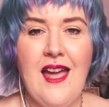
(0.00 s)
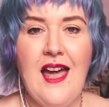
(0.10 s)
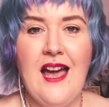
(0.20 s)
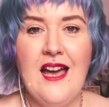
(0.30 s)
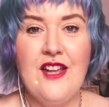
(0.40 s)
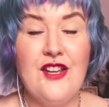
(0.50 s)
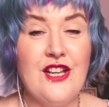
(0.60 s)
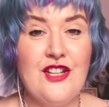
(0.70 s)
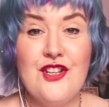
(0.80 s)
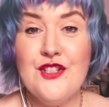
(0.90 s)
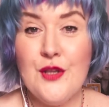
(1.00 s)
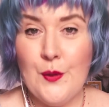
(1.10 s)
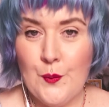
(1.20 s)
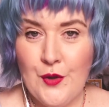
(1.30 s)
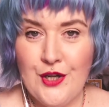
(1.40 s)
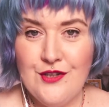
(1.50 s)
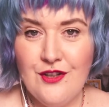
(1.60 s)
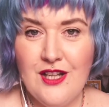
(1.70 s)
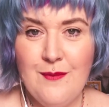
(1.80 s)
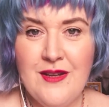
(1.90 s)
You can use a Word
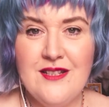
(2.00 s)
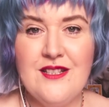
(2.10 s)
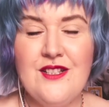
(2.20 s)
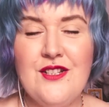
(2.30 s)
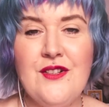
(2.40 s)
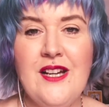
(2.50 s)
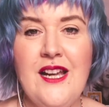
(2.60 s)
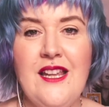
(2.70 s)
document to do it.